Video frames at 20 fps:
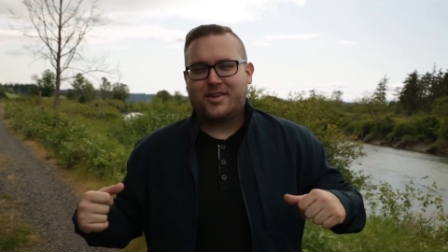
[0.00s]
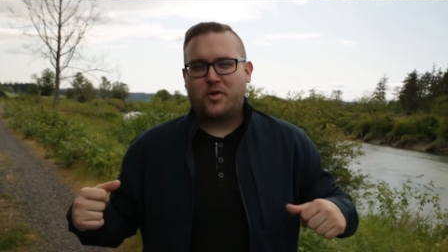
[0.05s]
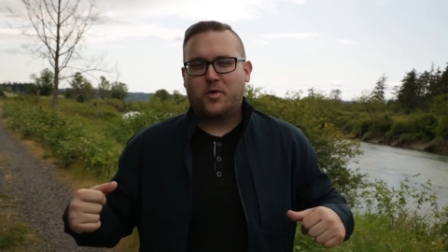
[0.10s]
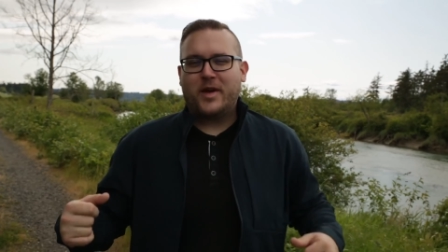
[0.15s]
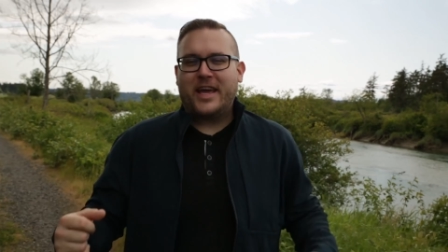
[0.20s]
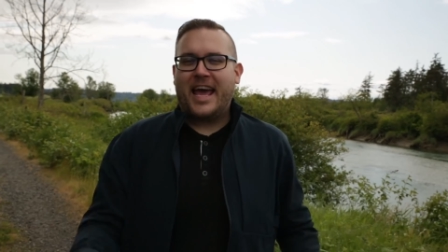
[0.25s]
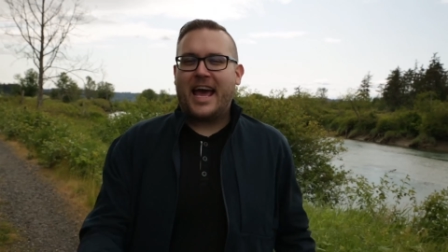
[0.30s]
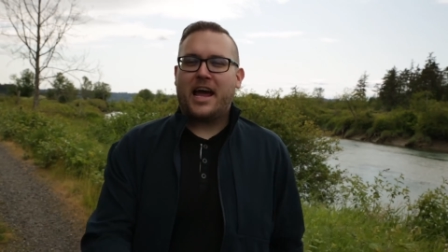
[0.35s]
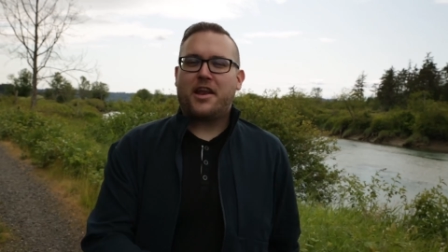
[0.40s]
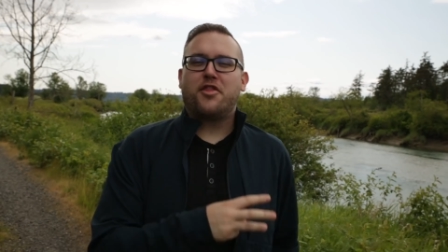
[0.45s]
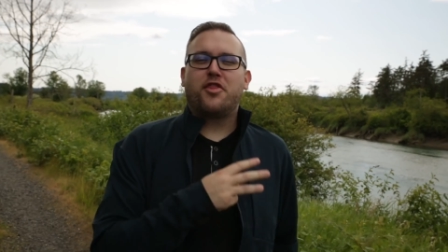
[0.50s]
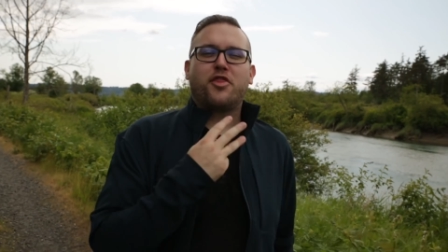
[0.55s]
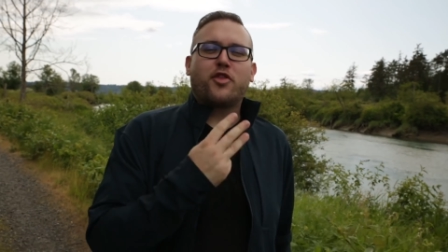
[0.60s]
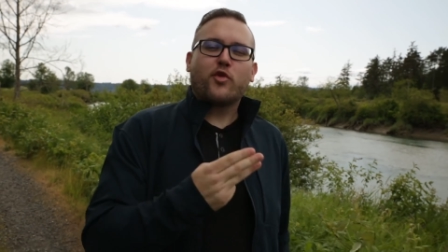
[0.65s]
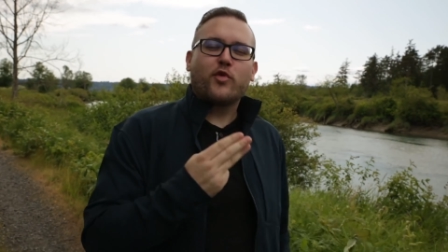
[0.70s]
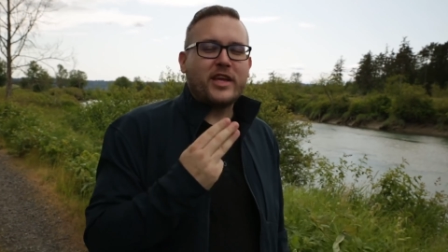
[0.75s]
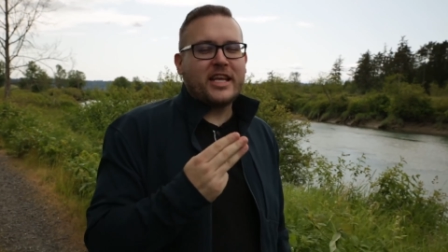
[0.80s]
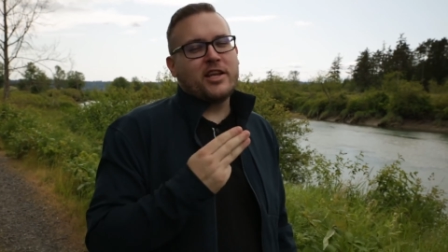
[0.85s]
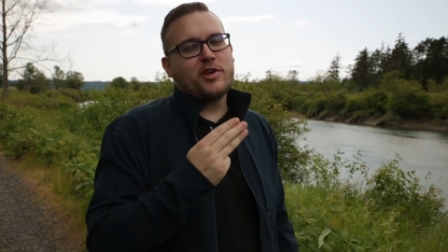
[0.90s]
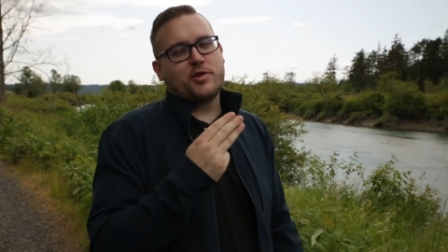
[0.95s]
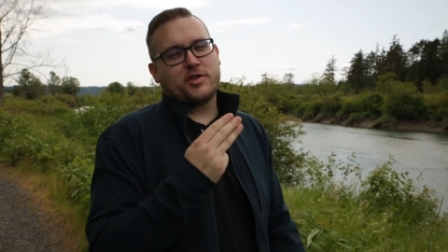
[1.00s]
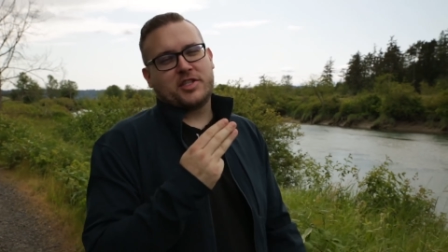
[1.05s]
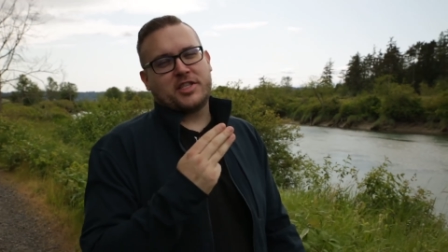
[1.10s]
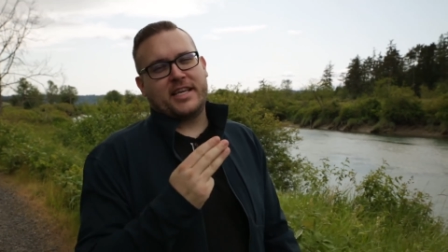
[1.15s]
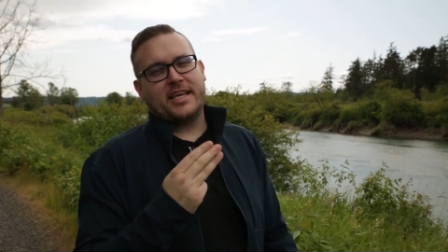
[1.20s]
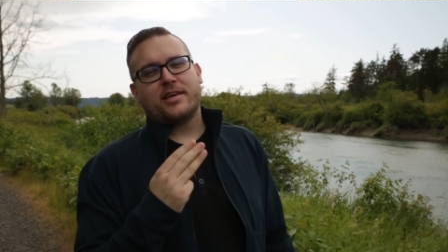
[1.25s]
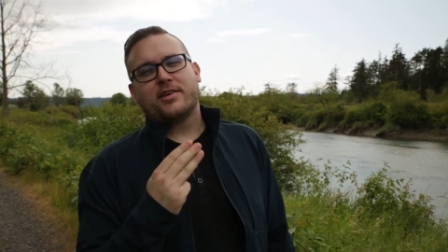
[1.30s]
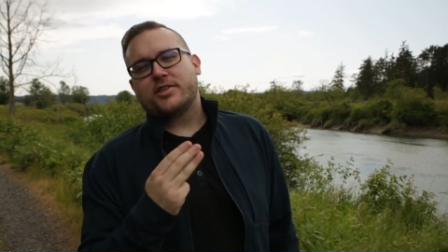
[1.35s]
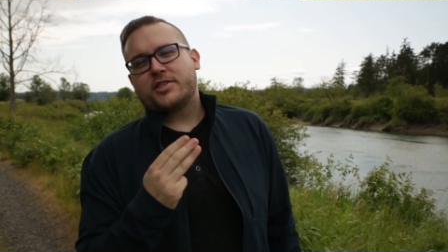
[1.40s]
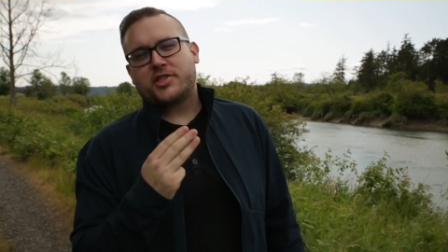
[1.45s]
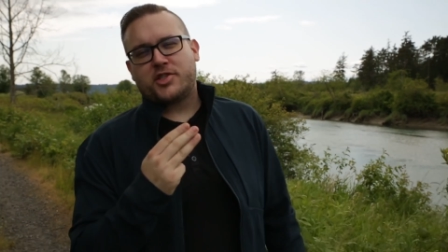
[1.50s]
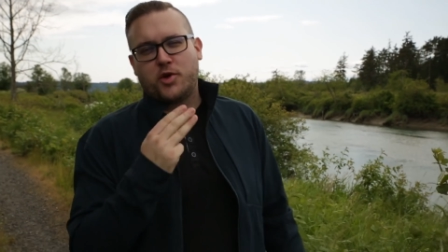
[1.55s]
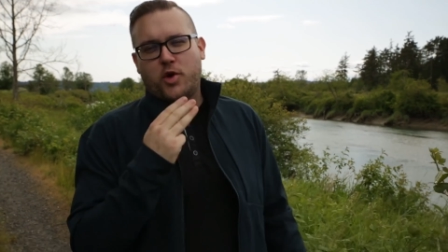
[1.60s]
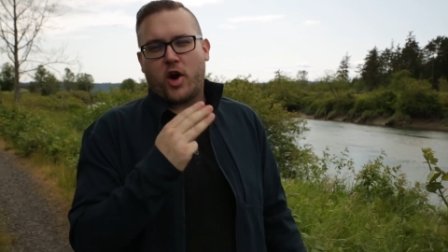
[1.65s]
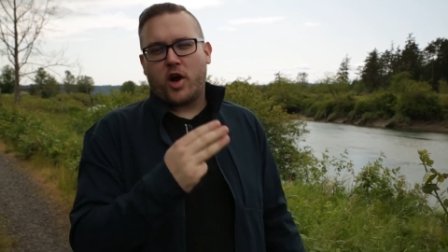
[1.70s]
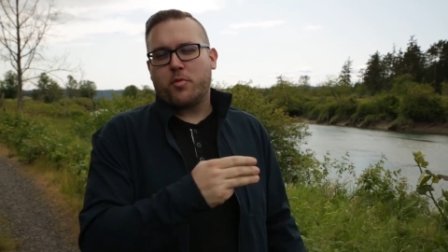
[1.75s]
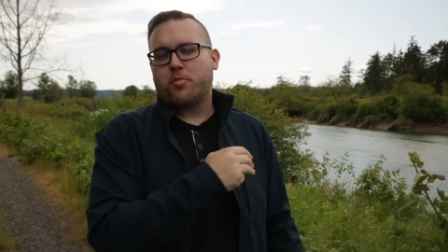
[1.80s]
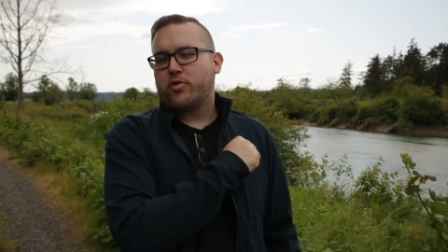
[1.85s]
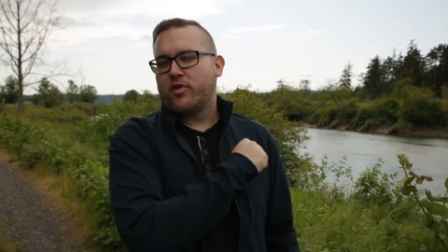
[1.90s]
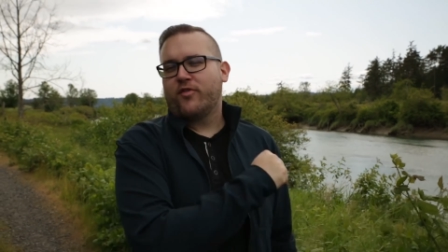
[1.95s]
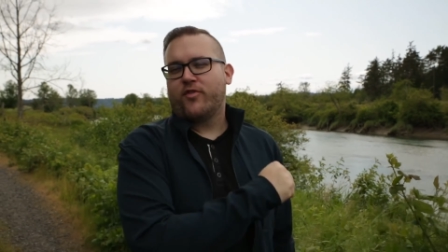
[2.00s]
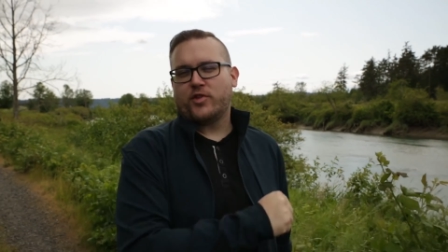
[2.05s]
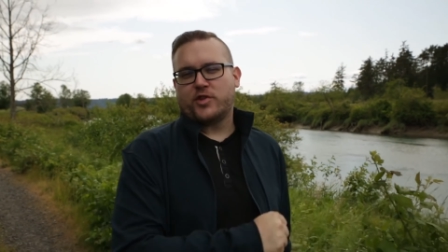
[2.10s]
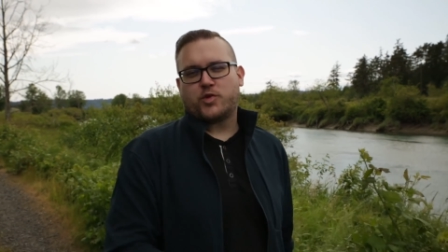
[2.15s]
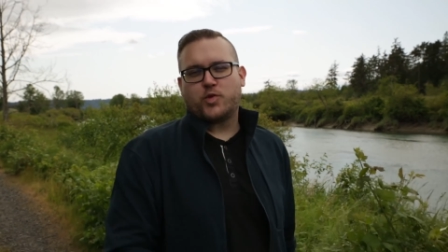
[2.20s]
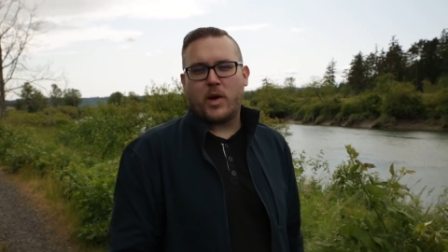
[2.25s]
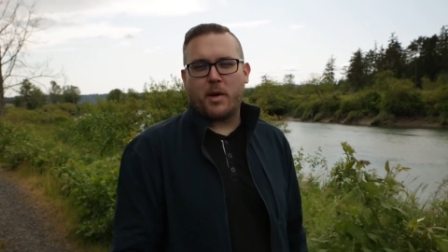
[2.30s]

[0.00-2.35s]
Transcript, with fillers: we add three new skills to our approvals